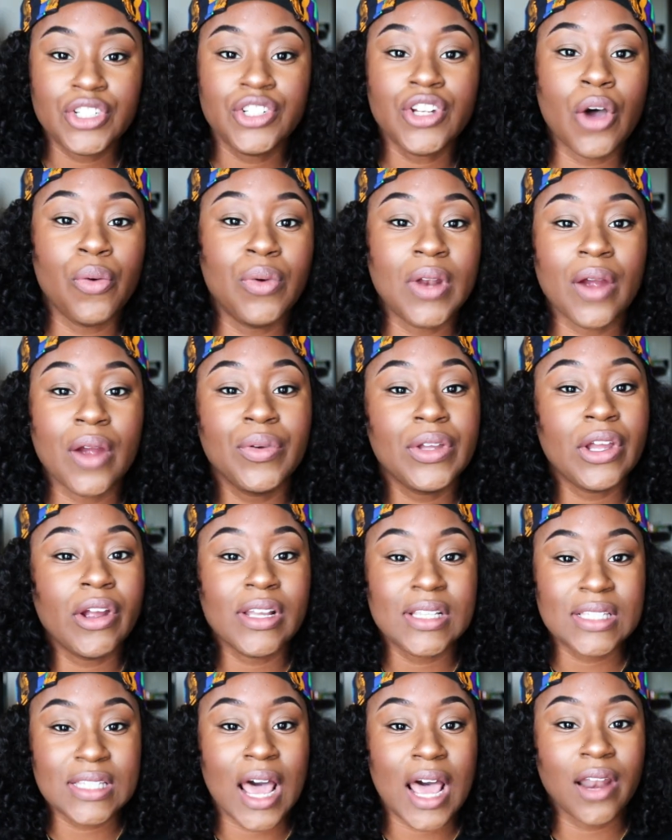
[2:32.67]
you know, whenever you're
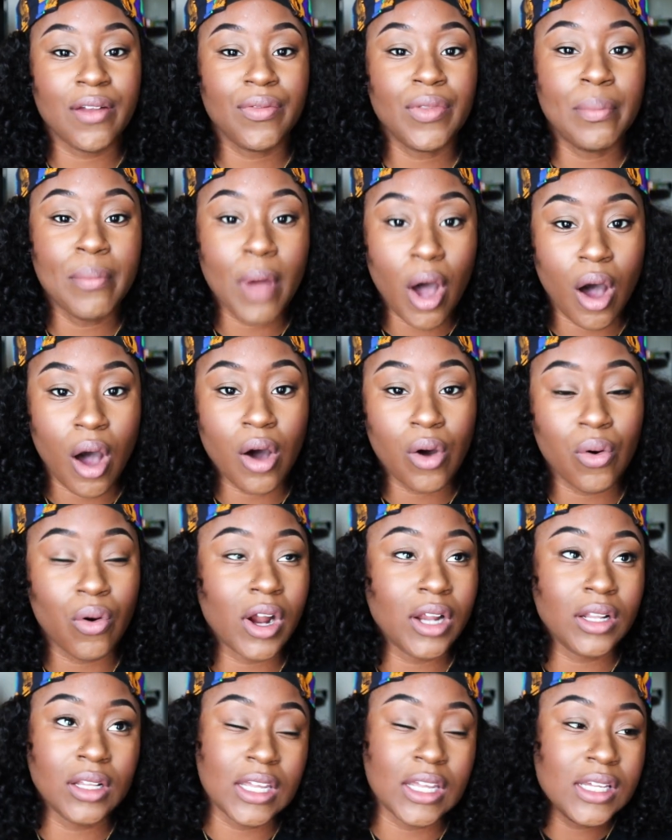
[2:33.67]
inside of the mall,
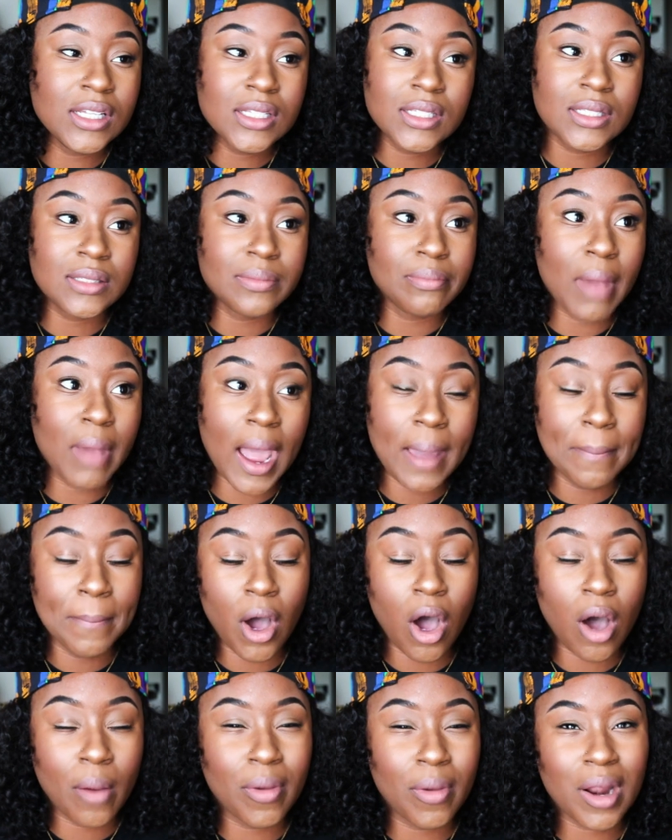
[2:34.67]
or at least my
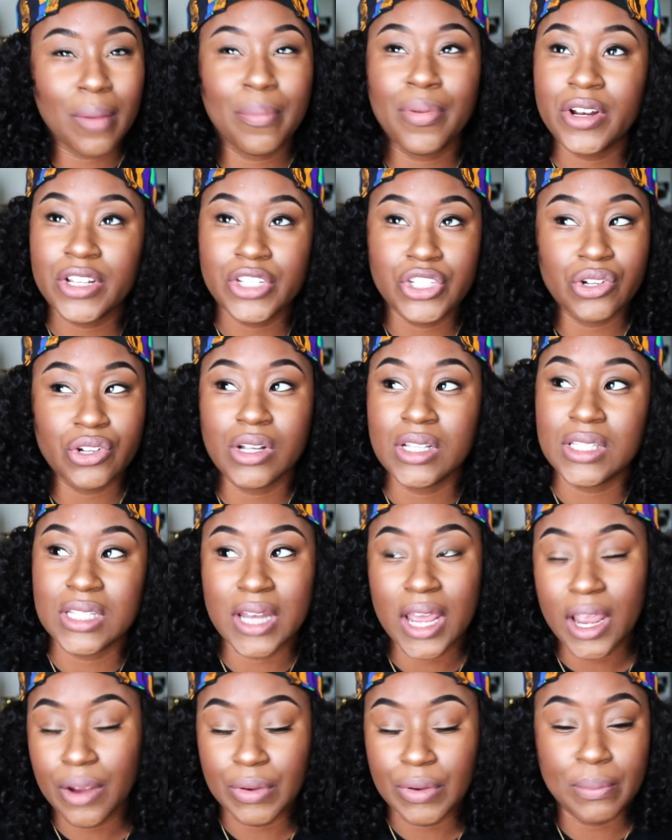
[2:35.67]
mall, but I'm pretty sure it's
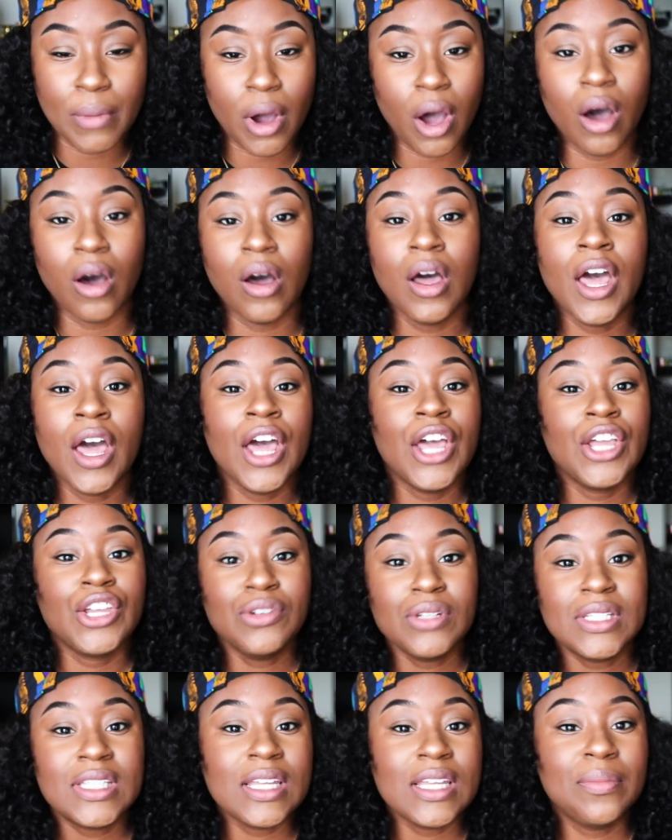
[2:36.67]
in every mall,
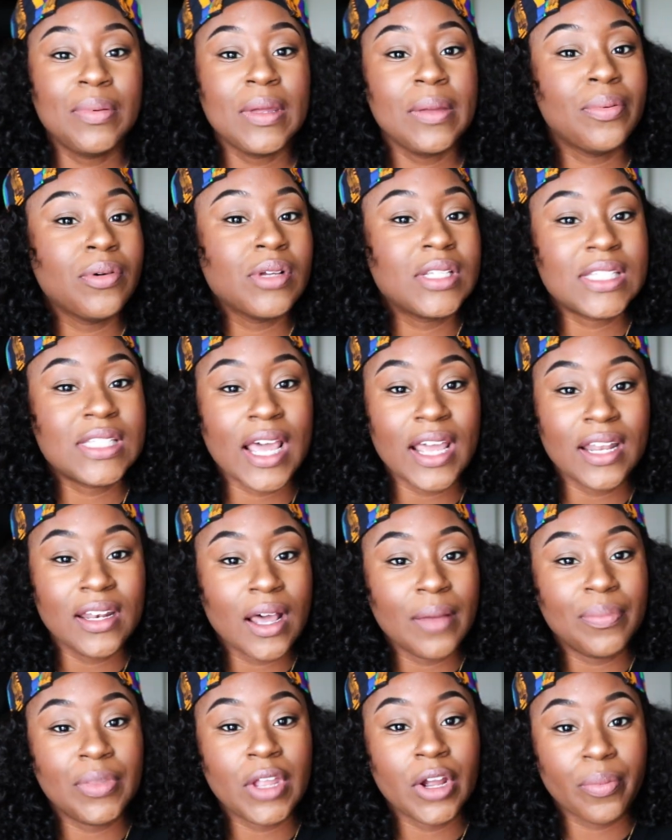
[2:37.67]
you see people setting
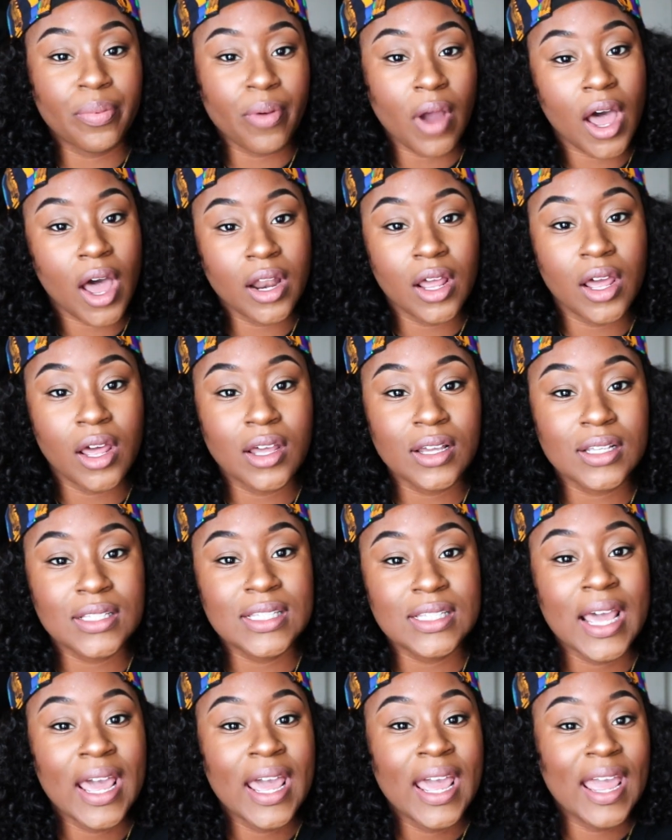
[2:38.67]
up their
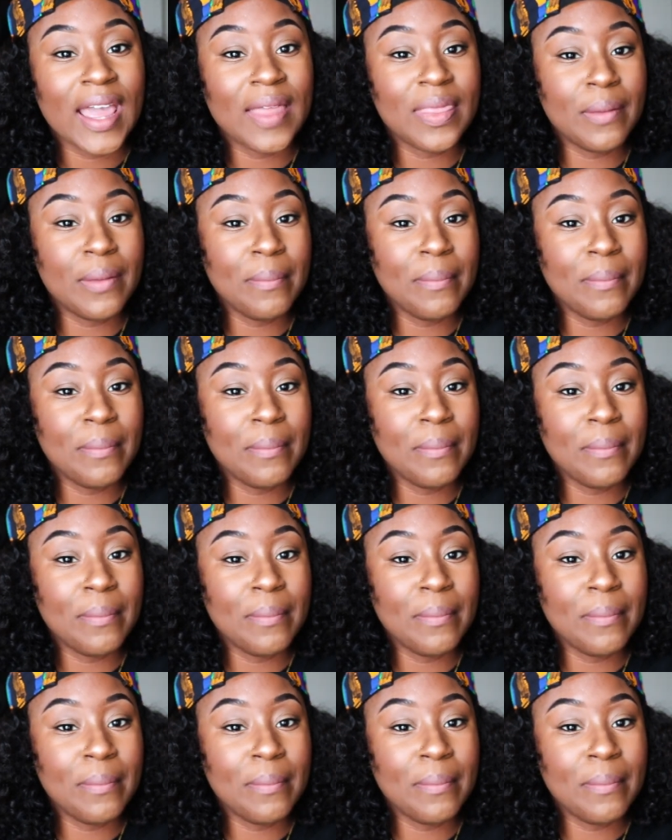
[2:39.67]
products in the